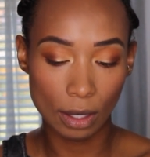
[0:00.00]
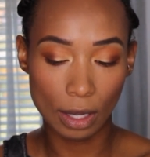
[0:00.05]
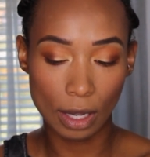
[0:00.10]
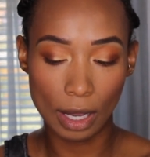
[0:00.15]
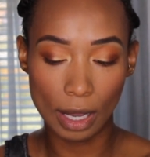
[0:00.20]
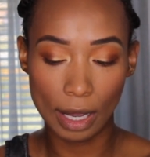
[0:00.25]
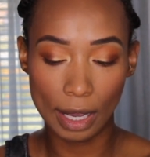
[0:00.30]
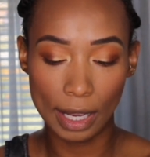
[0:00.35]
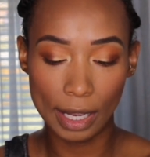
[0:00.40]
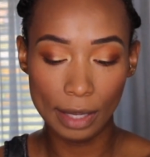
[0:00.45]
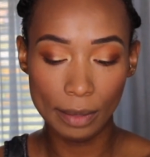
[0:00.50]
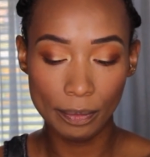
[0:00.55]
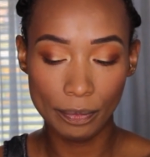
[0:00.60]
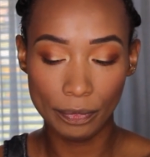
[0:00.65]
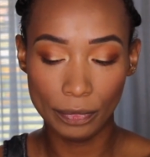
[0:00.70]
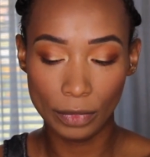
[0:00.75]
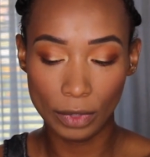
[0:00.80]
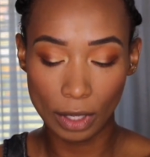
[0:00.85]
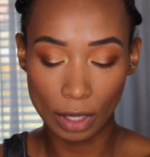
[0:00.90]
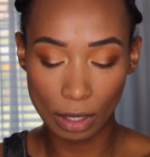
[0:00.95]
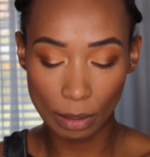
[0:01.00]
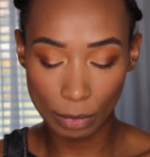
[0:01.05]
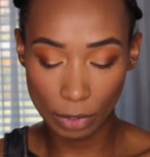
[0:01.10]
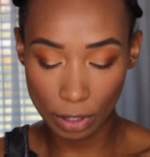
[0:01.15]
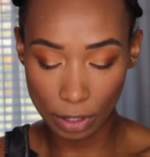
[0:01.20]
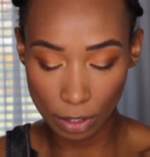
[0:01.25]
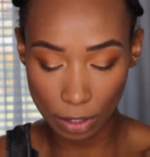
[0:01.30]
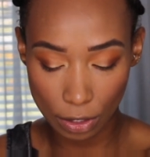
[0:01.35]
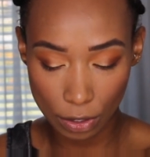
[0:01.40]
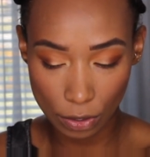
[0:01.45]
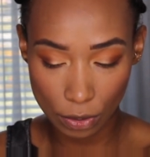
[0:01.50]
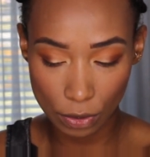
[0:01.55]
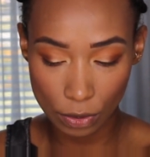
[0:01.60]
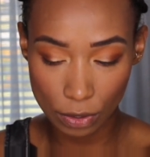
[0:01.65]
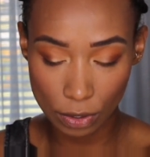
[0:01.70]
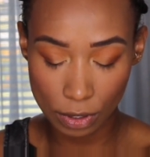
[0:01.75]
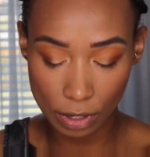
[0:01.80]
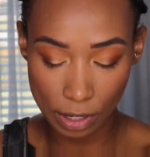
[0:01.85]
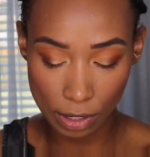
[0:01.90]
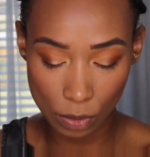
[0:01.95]
eye, and I'm going to
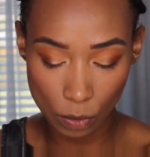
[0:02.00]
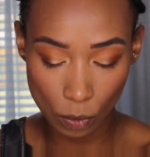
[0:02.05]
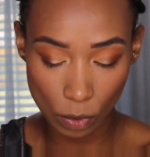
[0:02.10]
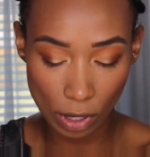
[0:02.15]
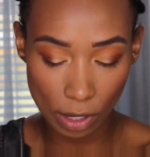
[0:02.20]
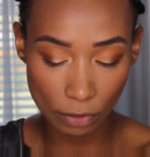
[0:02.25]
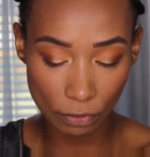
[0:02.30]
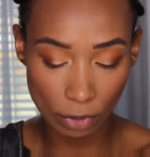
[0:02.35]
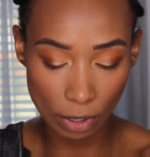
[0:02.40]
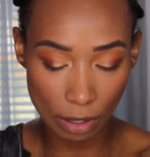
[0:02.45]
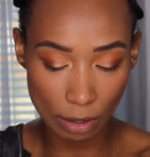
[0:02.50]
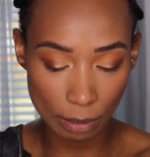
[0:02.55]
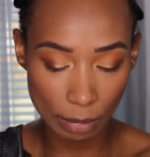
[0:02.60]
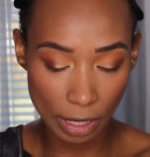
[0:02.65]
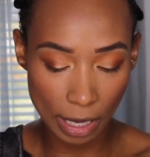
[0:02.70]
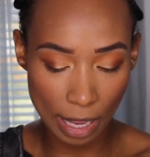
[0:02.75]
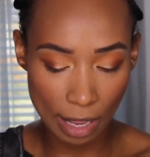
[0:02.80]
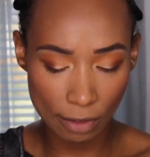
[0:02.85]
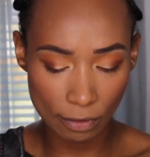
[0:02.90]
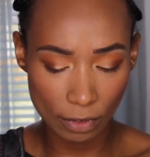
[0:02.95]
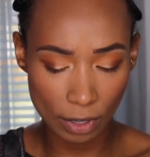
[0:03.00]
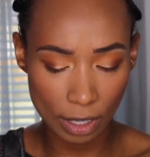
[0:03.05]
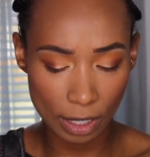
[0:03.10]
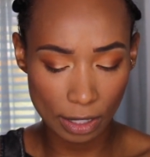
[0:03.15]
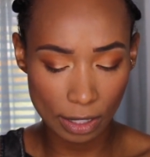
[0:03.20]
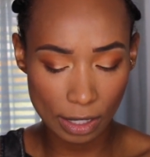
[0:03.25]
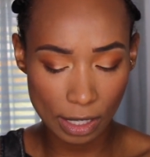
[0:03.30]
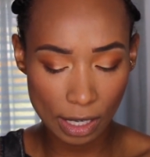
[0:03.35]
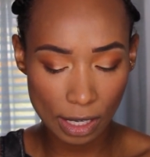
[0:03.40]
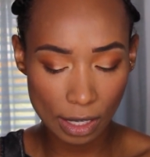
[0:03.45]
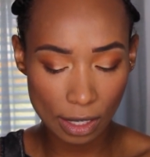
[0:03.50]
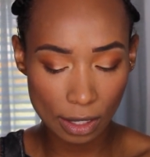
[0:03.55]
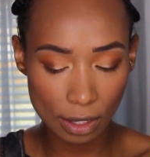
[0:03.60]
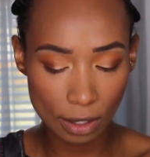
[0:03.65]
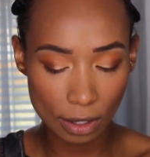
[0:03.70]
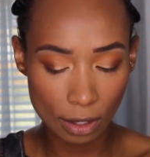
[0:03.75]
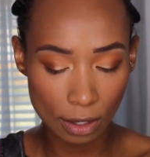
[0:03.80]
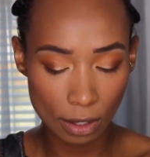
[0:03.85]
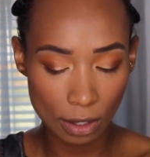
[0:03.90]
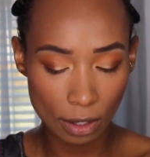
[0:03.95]
use this one from Kat Von D.